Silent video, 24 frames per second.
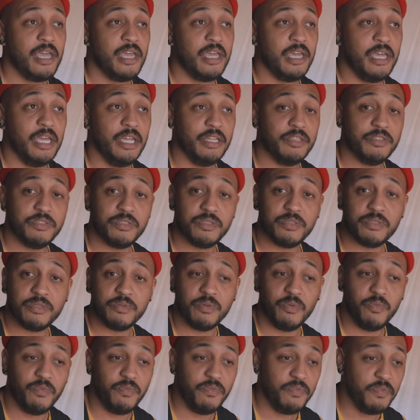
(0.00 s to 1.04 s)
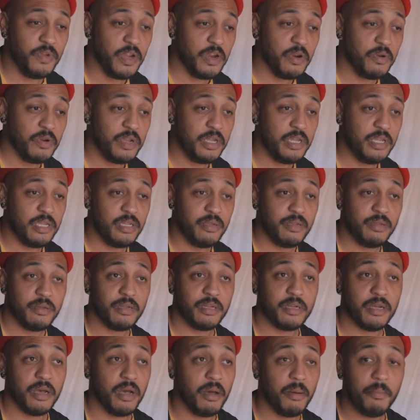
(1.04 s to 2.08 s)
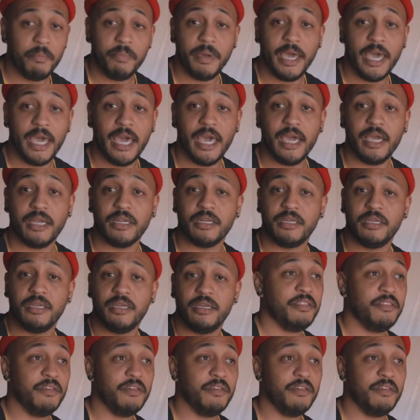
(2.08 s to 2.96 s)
It's very compact.